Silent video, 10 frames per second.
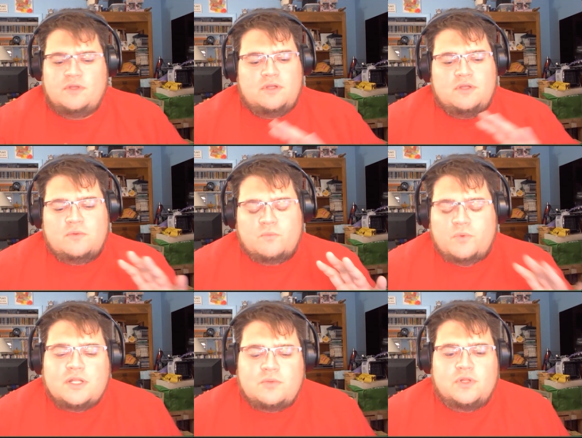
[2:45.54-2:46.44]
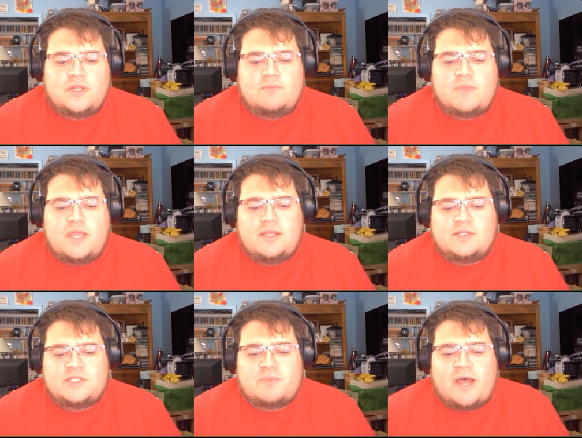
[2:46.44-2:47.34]
Really, really big,
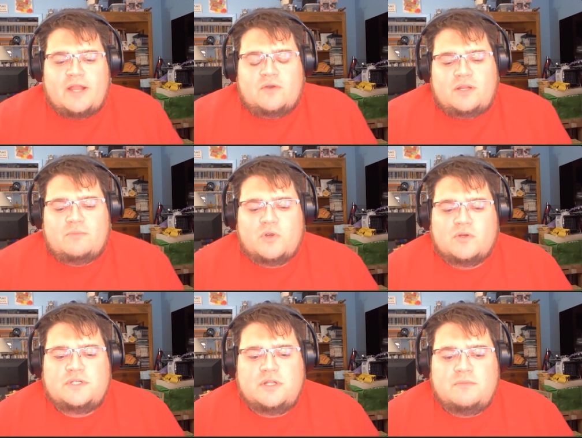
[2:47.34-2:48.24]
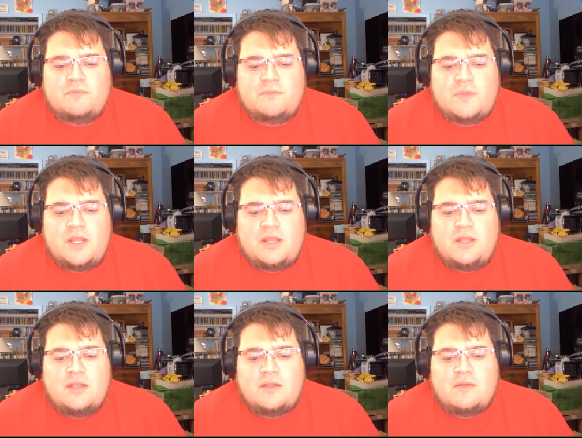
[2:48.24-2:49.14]
inspiring person
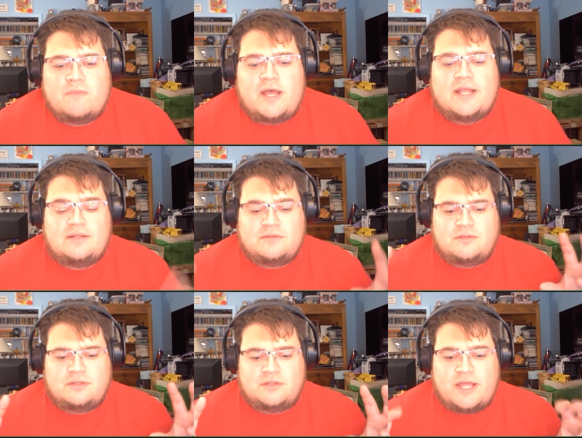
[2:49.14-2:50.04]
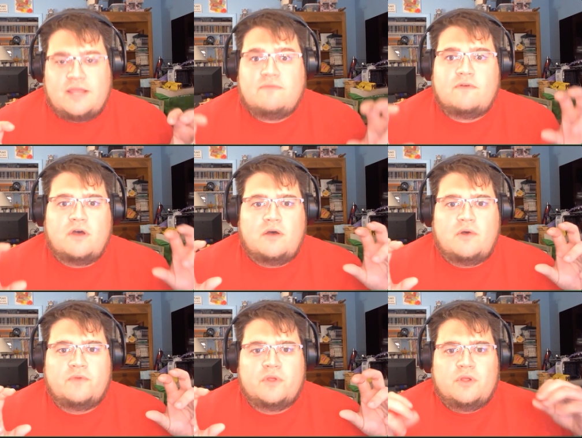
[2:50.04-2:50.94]
in my life of
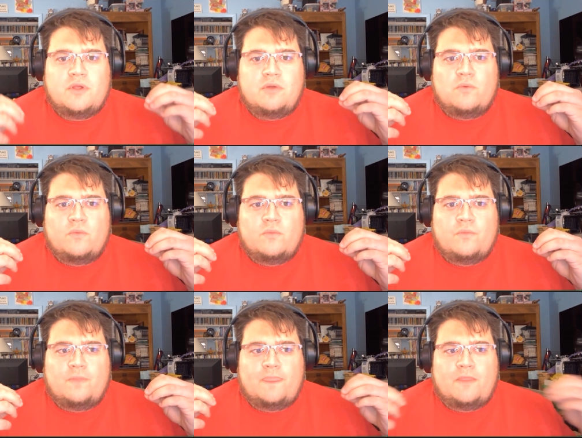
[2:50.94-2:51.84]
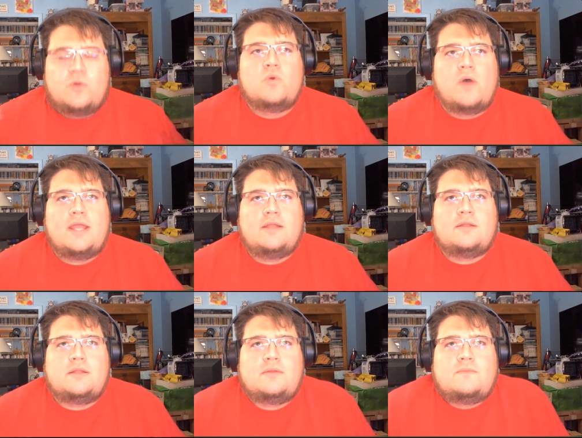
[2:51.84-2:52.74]
who I
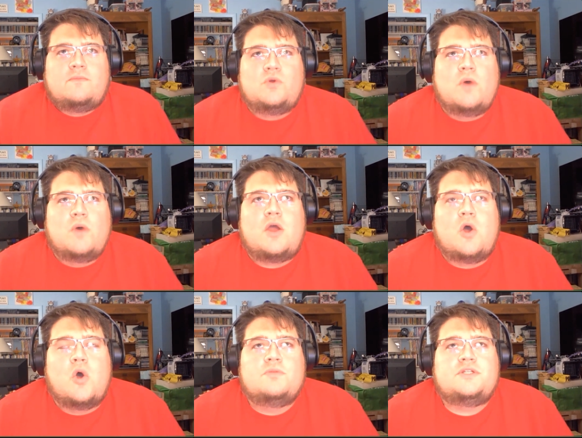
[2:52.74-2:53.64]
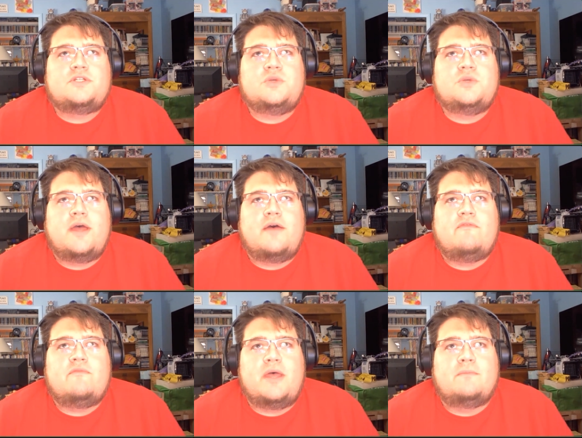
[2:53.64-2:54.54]
who I hoped to have
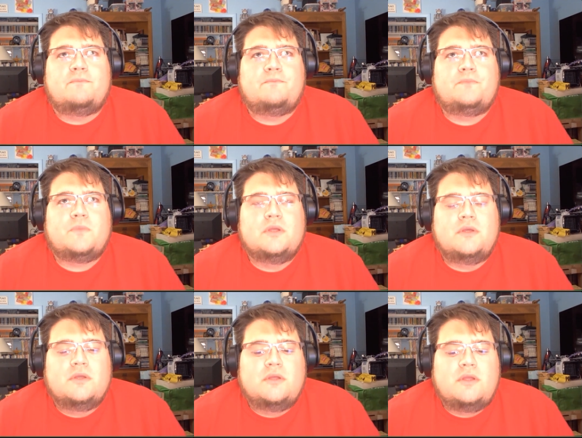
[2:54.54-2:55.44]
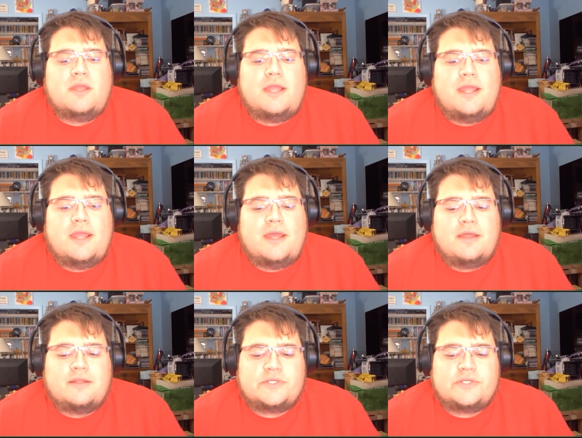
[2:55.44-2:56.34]
been.
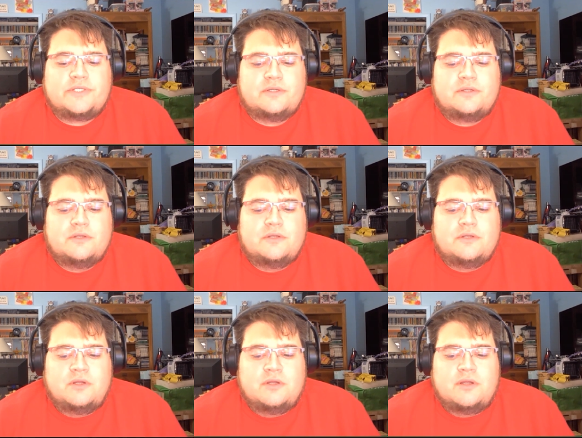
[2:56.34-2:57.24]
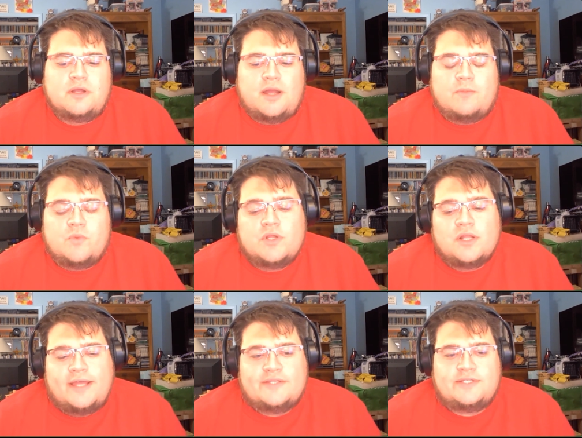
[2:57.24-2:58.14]
And I'm
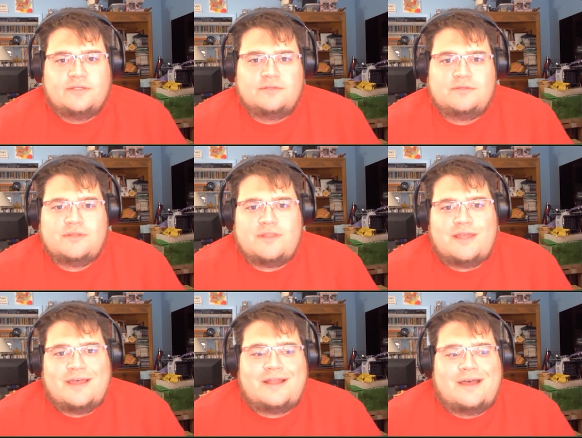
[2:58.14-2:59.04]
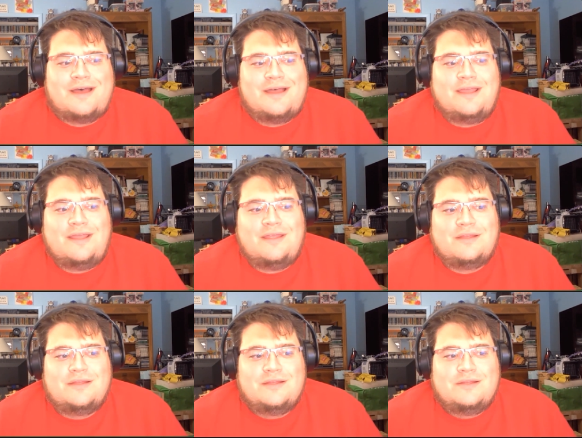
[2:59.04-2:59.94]
realizing that I
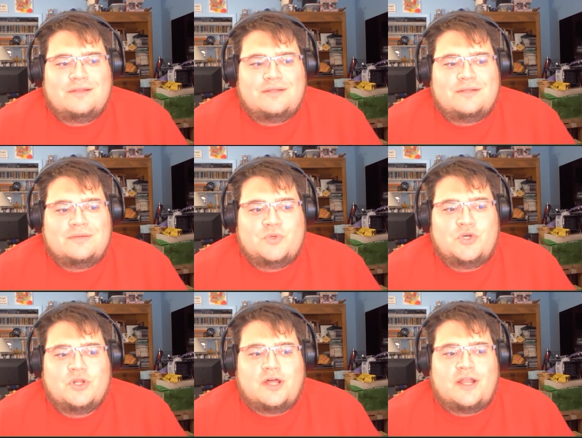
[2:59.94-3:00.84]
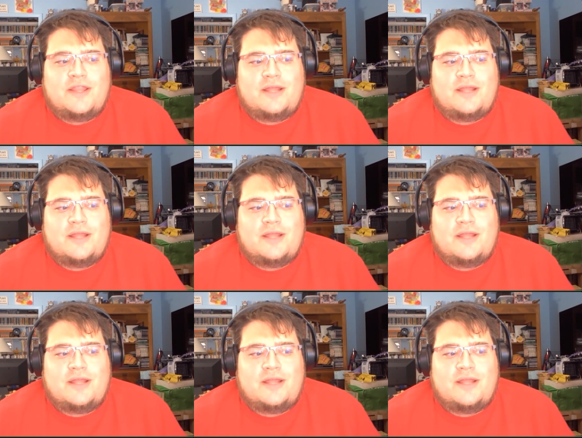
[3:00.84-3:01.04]
put a lot of that